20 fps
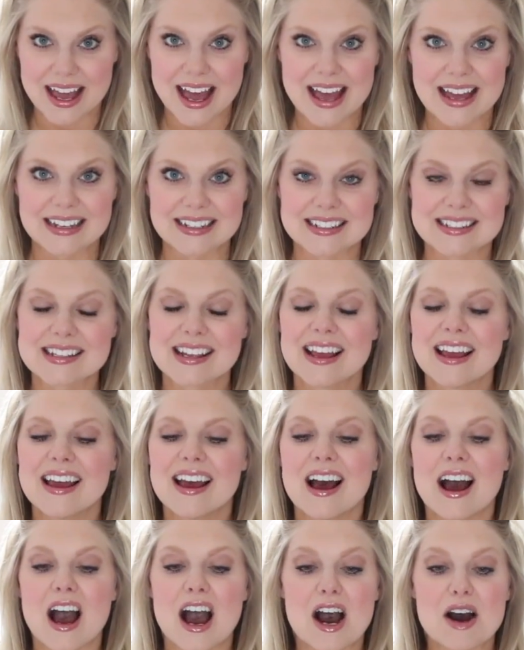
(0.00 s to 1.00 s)
And
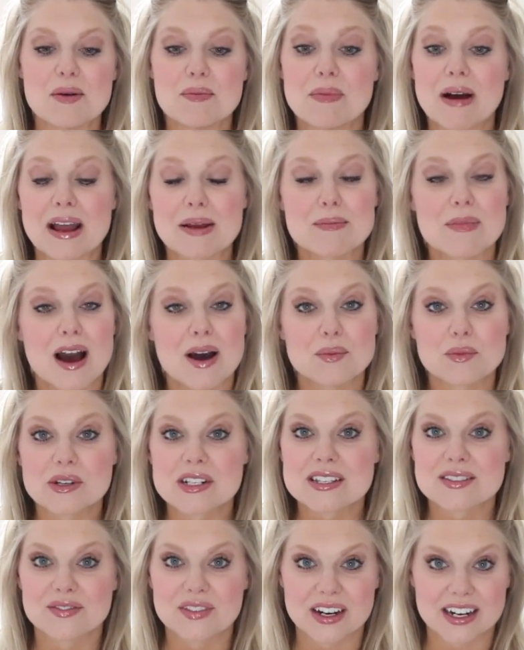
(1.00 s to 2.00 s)
my mom was
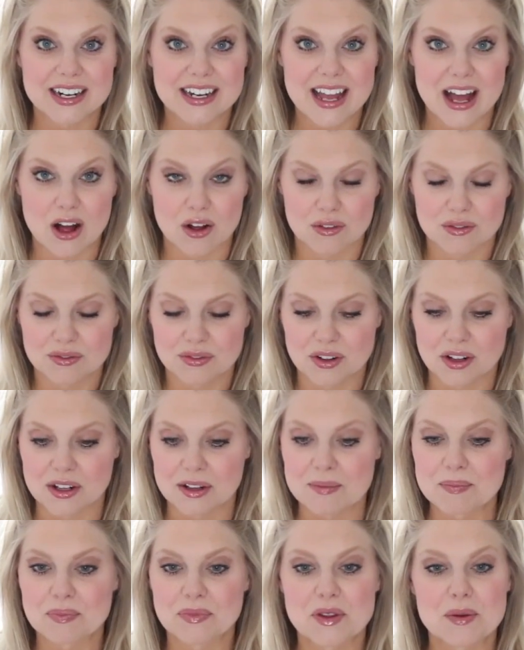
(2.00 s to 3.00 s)
very helpful,